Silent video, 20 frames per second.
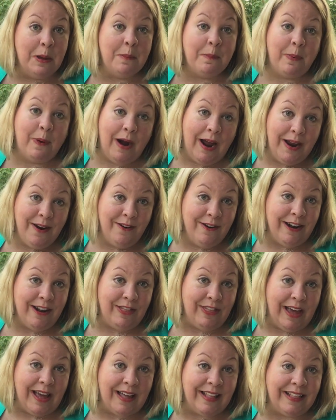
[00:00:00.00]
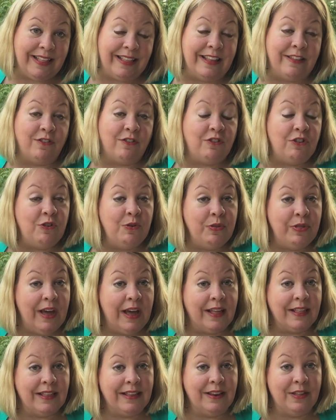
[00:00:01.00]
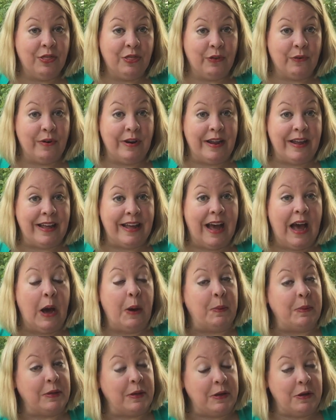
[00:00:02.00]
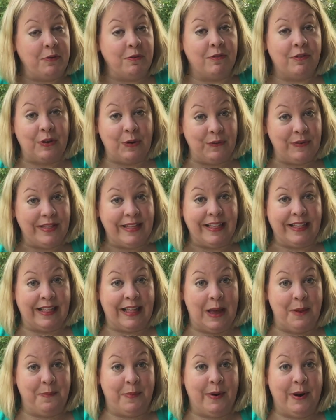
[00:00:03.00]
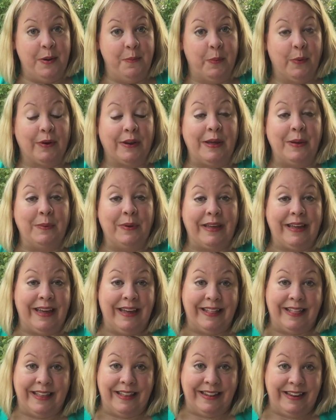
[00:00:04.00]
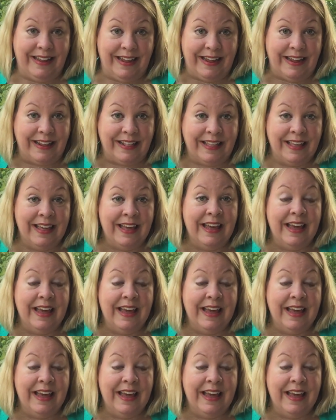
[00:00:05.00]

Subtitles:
Prior to that, since 2003, I was a youth services librarian working with kids and teens,